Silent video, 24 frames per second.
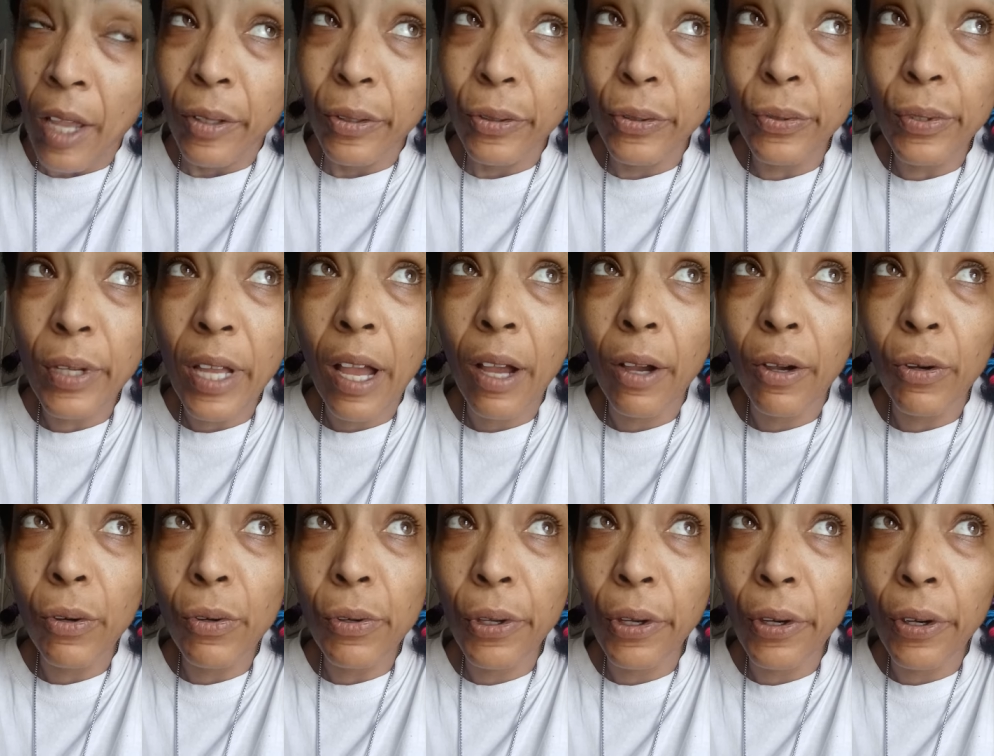You got
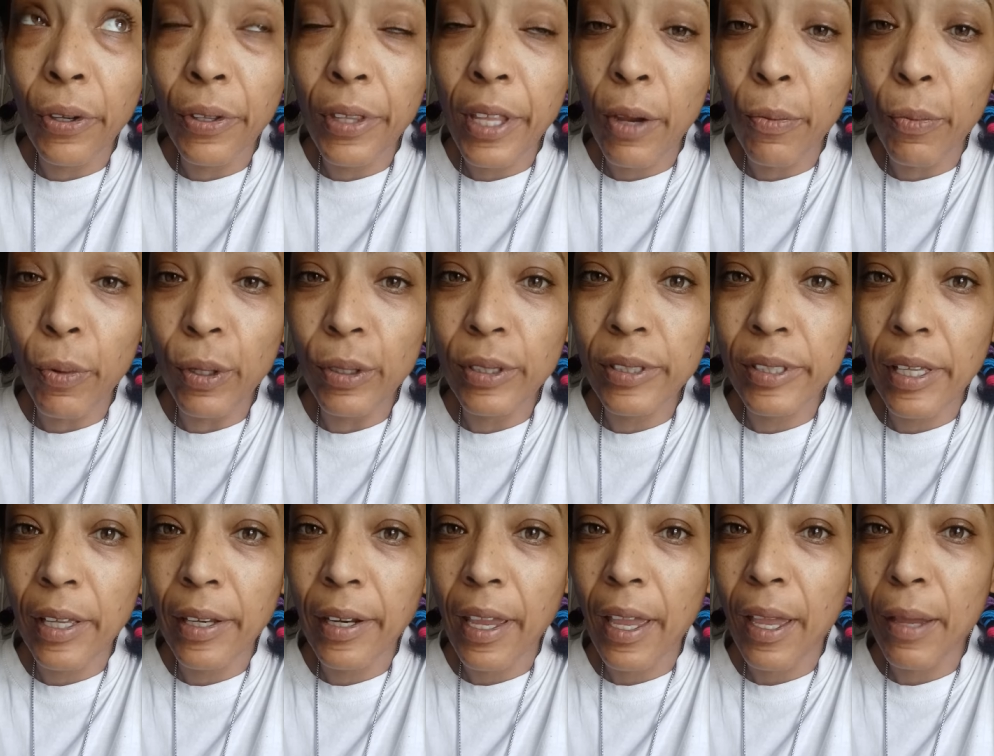old girl that works
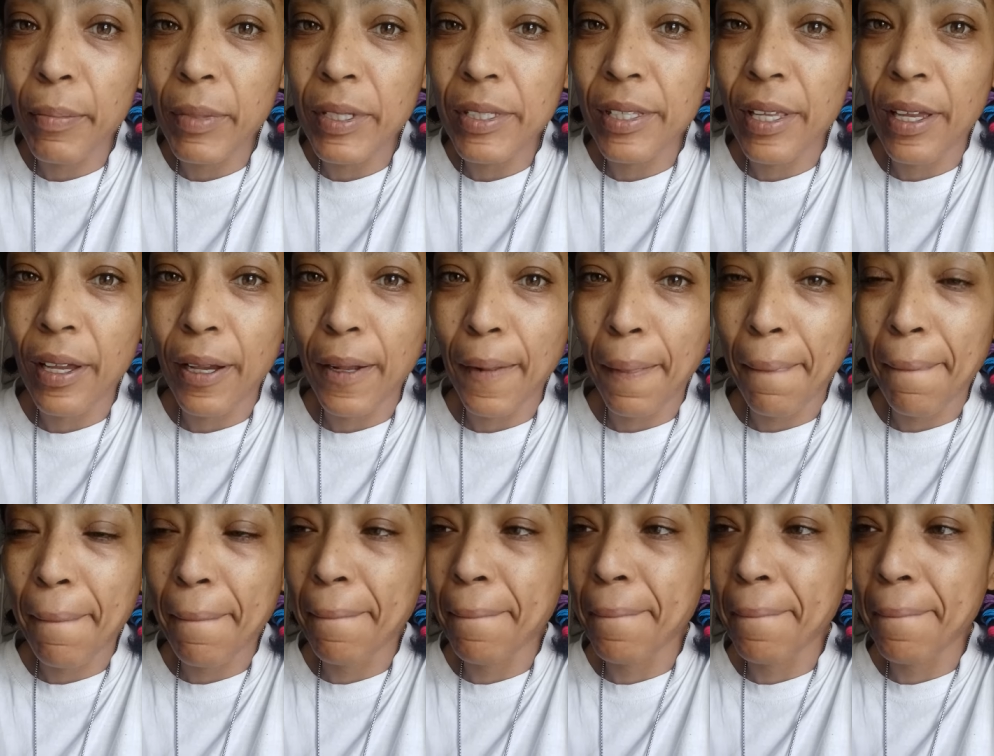at Amazon.